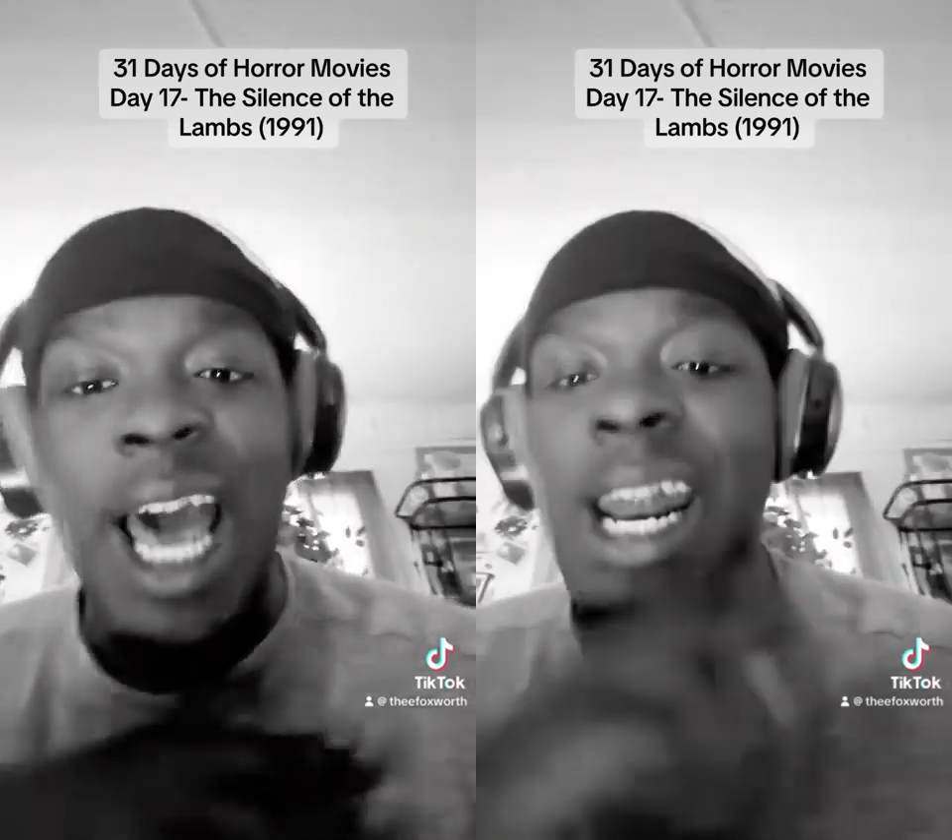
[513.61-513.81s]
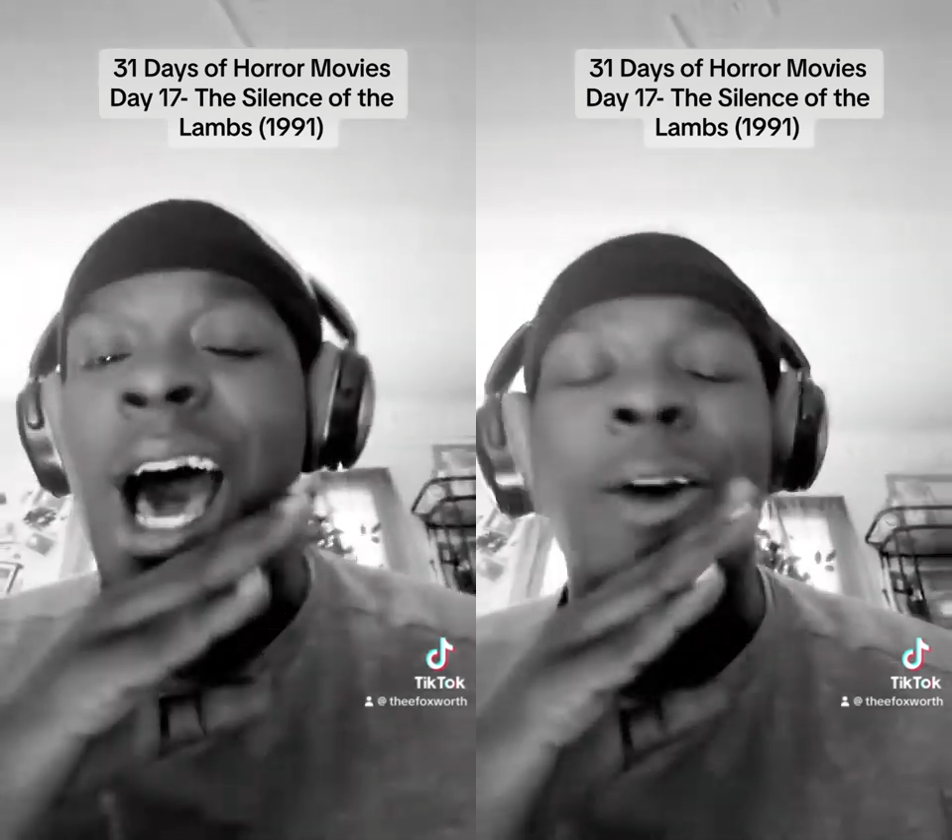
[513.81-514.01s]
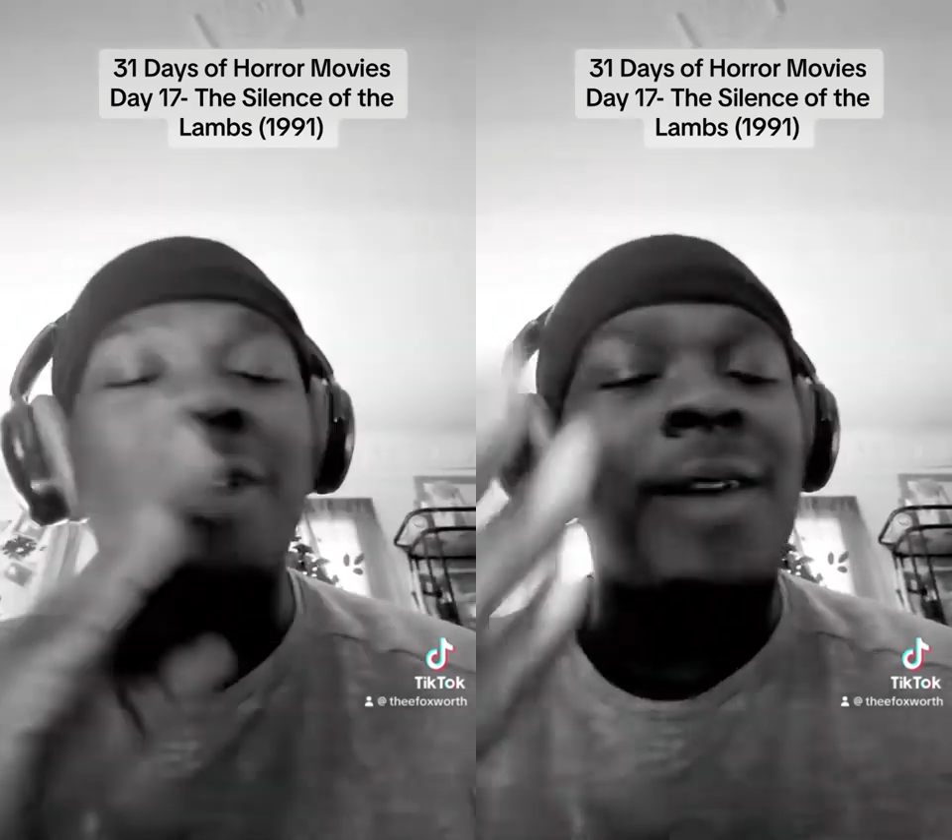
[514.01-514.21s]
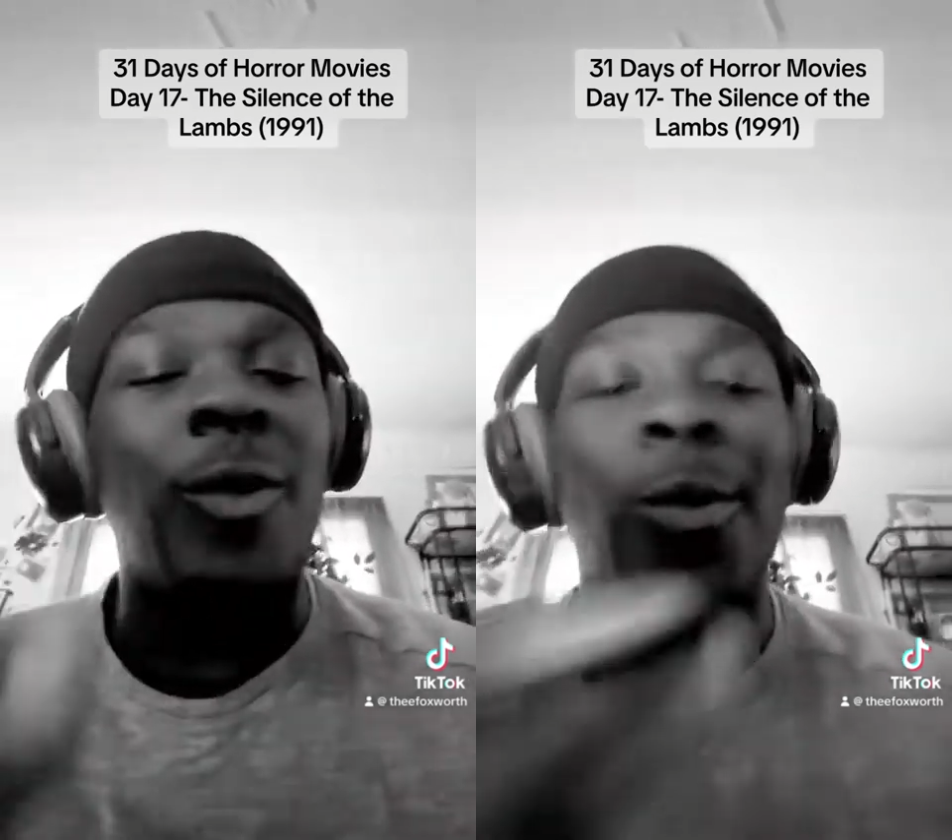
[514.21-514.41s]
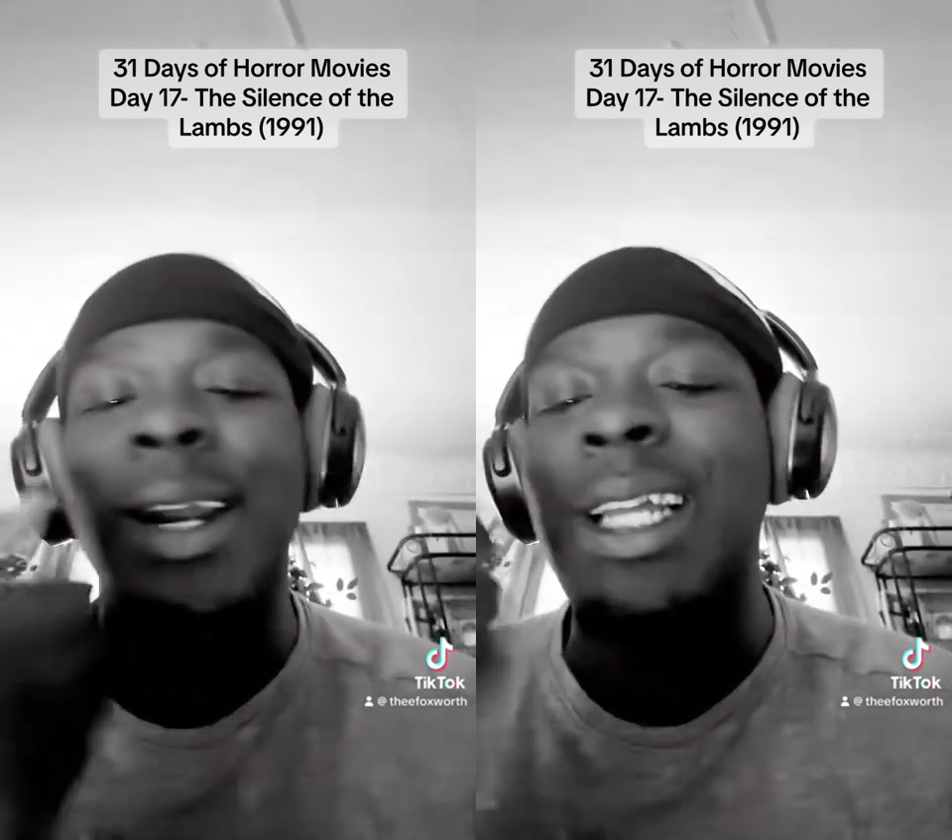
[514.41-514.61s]
and I don't
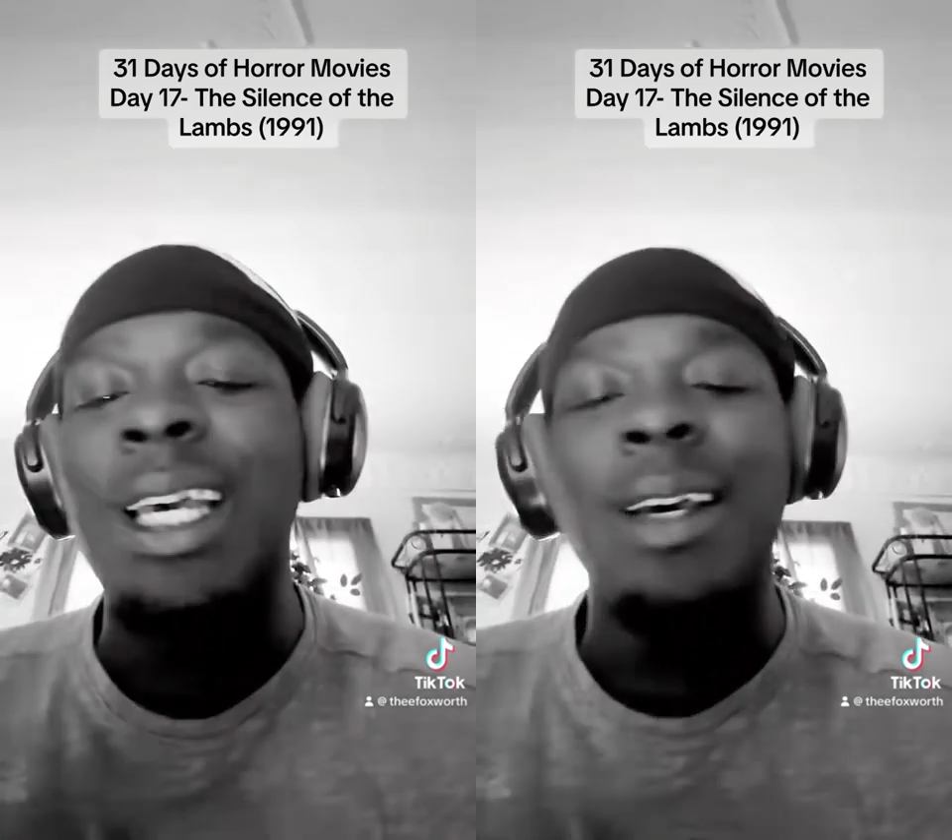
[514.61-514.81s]
even want to